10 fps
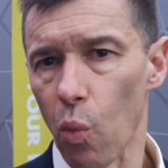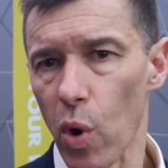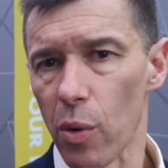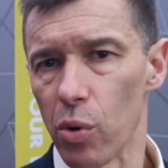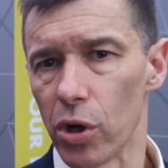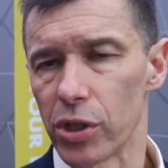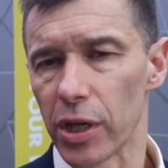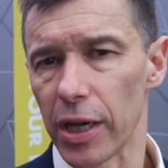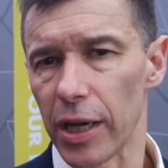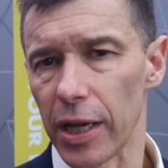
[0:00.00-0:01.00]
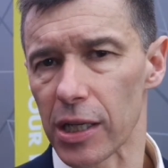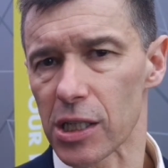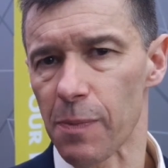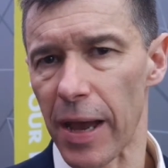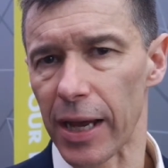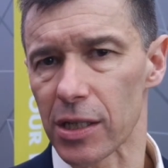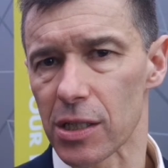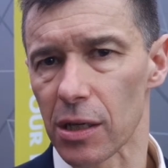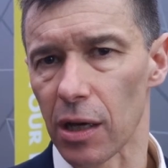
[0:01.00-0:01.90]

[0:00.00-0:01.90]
we would expect